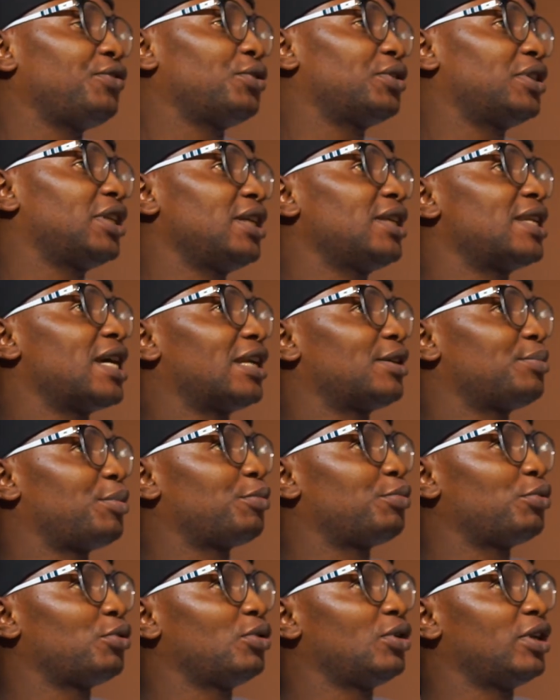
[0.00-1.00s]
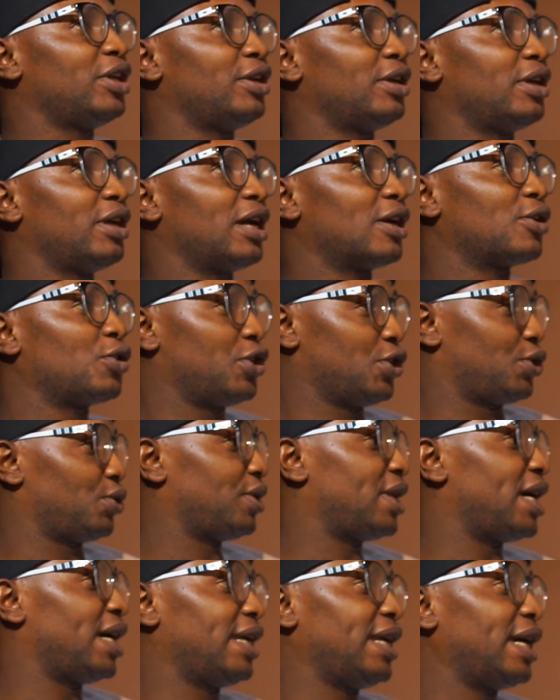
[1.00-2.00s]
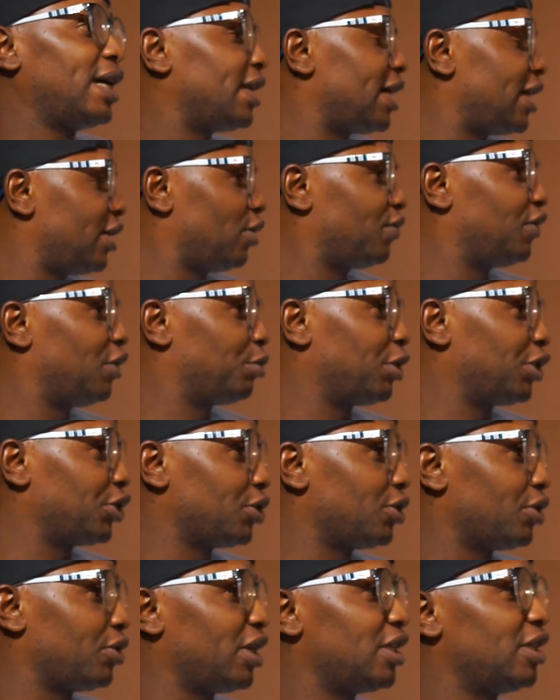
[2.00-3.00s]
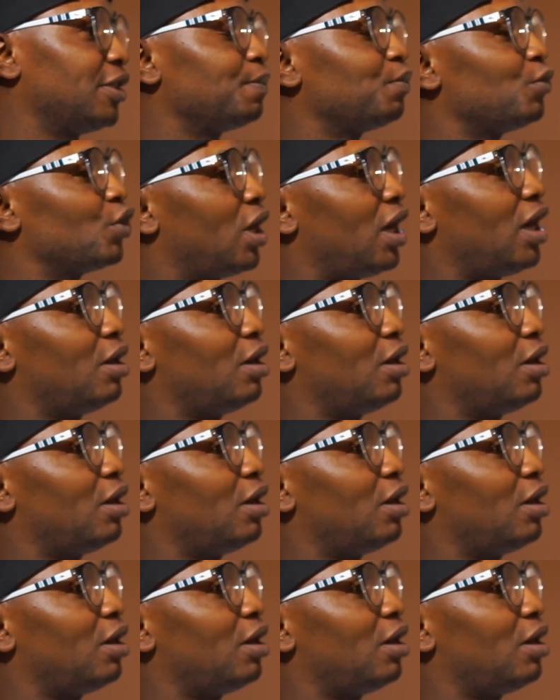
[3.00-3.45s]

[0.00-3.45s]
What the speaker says: If you think that people are going to die, they are dying of depression already.